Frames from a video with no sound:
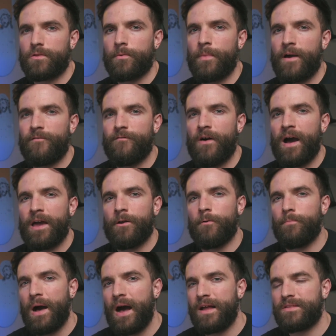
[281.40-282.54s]
so my final
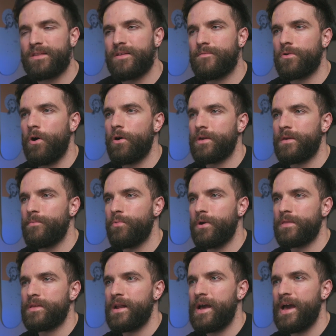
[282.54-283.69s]
positive talking
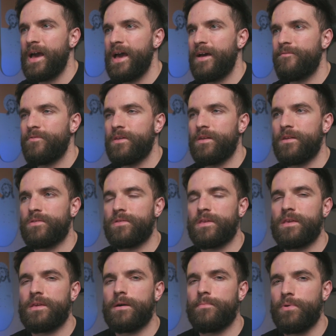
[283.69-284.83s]
point that I have is
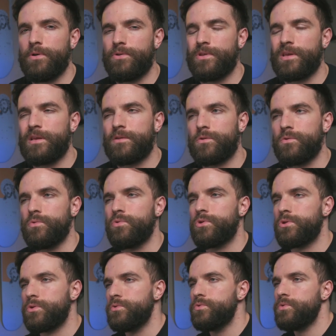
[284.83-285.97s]
the ability to
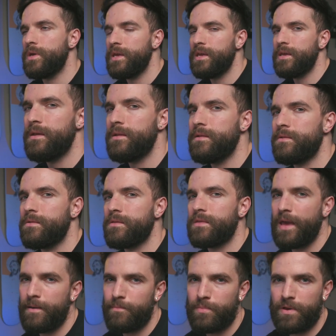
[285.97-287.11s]
shoot in
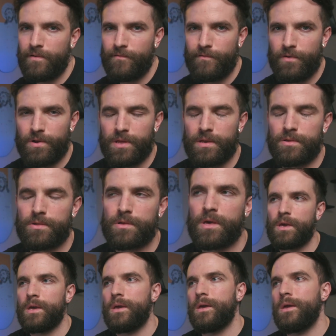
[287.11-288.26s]
10-bit footage.
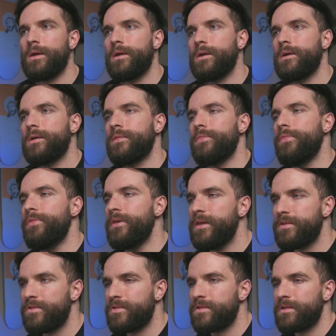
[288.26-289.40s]

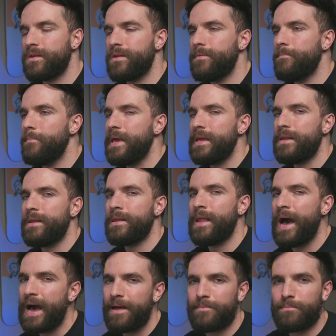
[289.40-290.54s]
This may
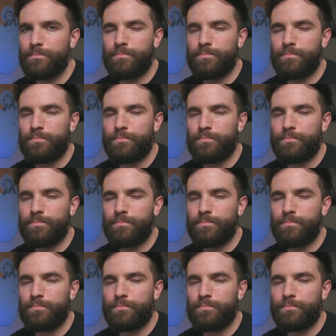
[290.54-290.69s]
not